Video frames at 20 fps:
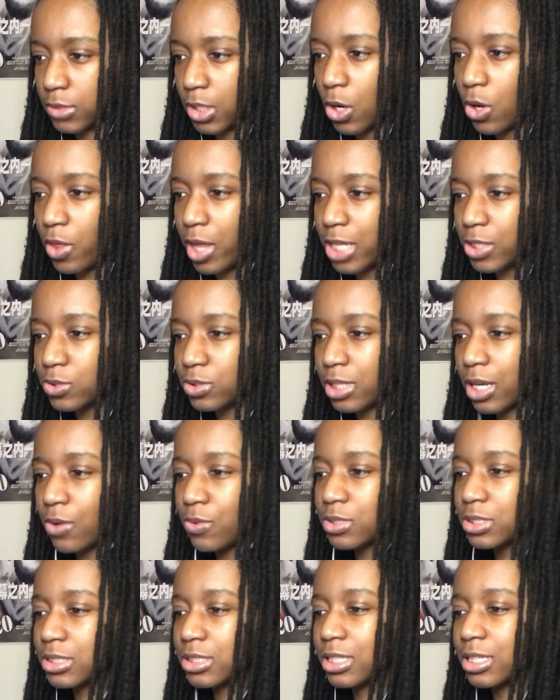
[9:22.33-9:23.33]
Oh, that's that
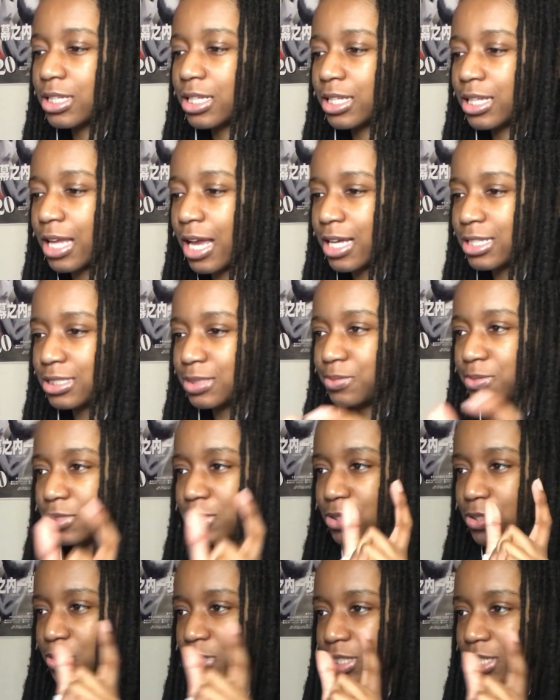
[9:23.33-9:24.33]
was the last
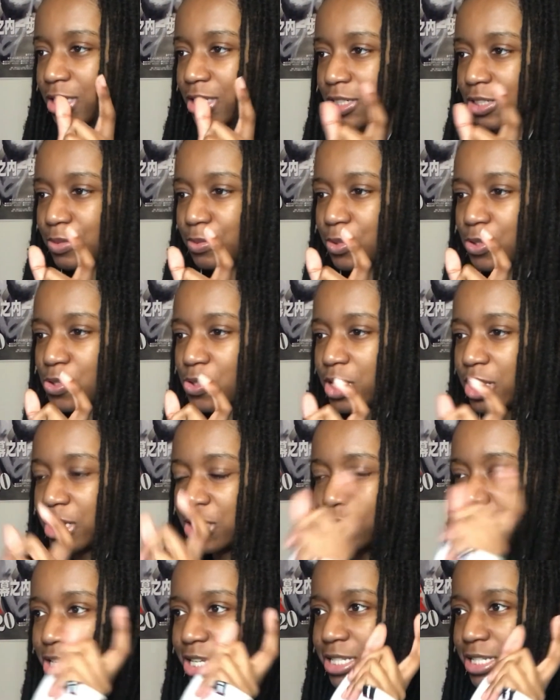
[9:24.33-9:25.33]
episode, like the commercial
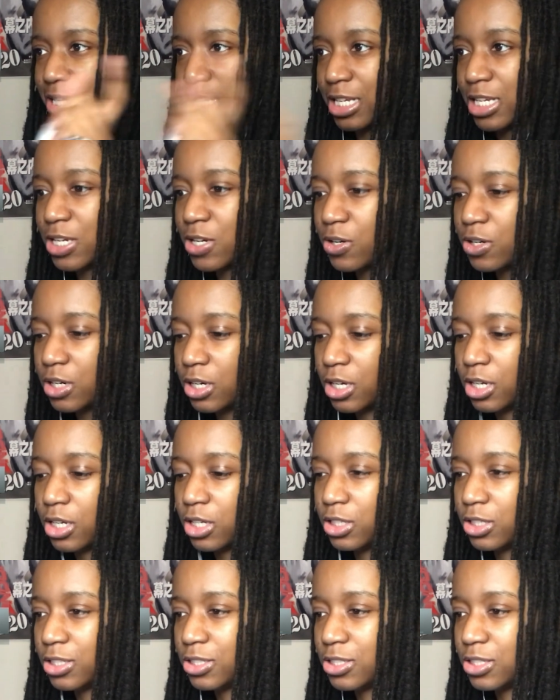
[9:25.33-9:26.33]
thing is at EO.
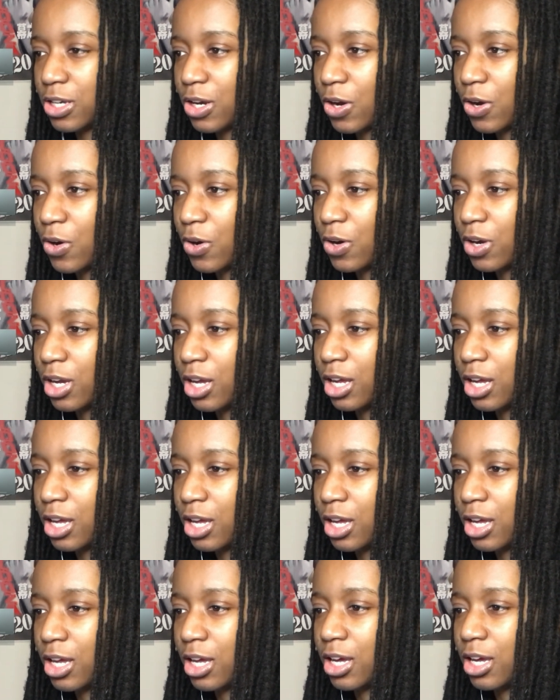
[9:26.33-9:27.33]
So,
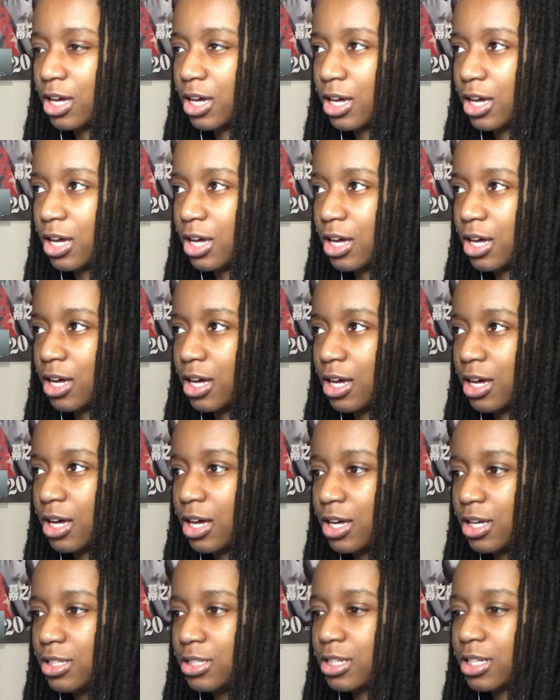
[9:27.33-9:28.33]

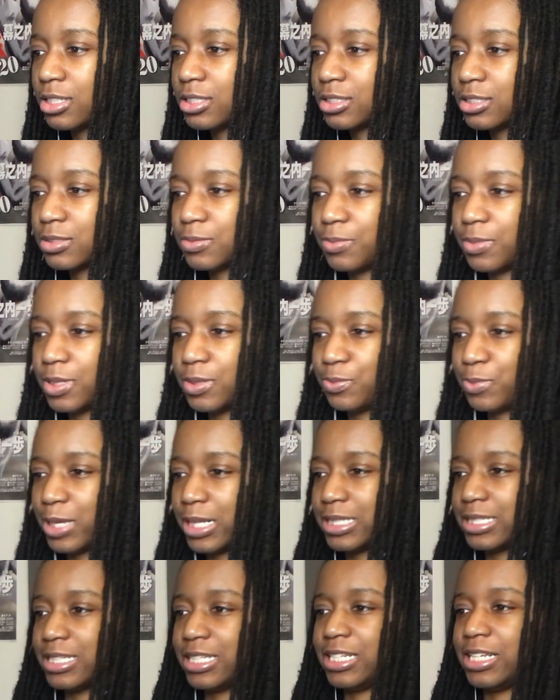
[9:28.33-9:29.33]
uh-huh, that's
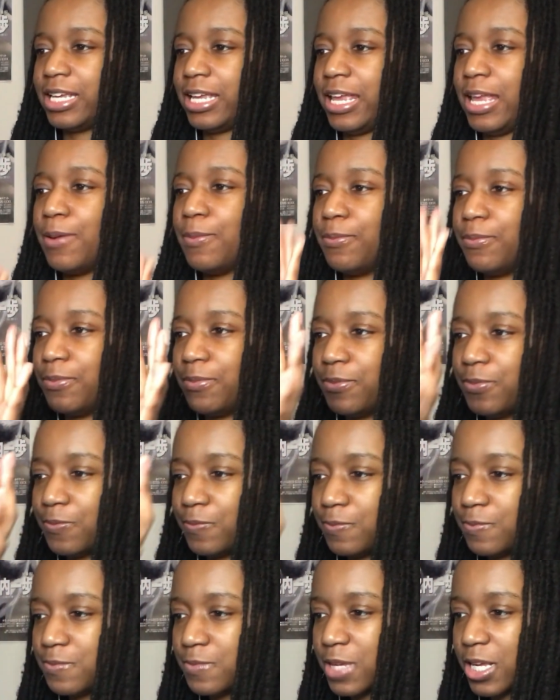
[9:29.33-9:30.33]
basically him
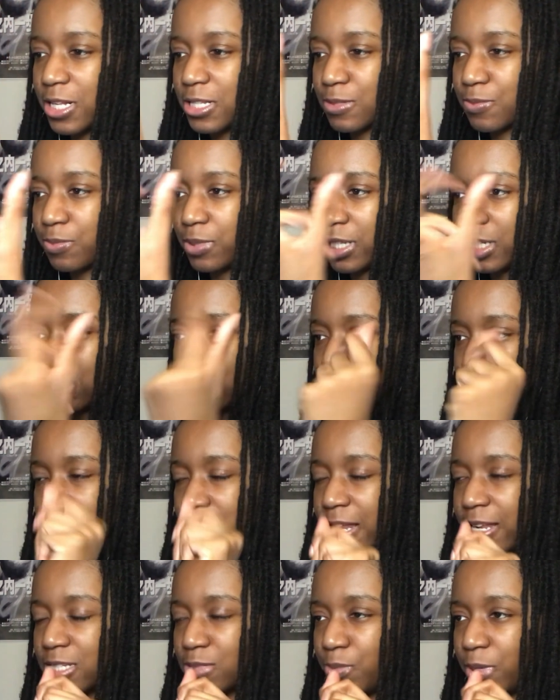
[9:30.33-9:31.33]

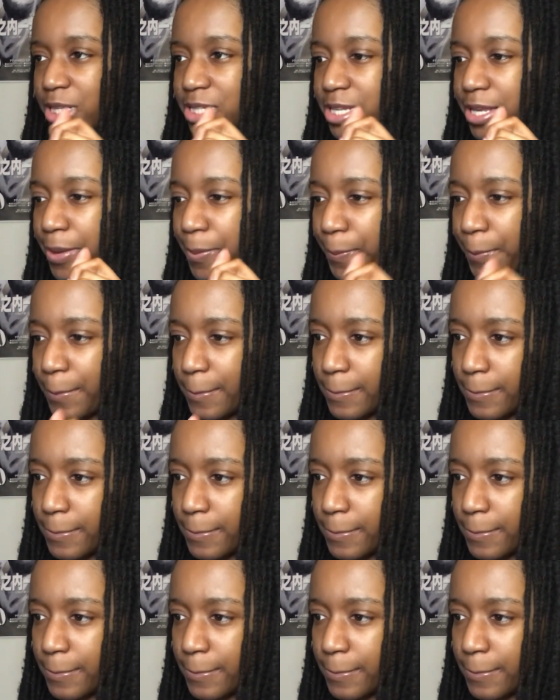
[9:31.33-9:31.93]
it explains him.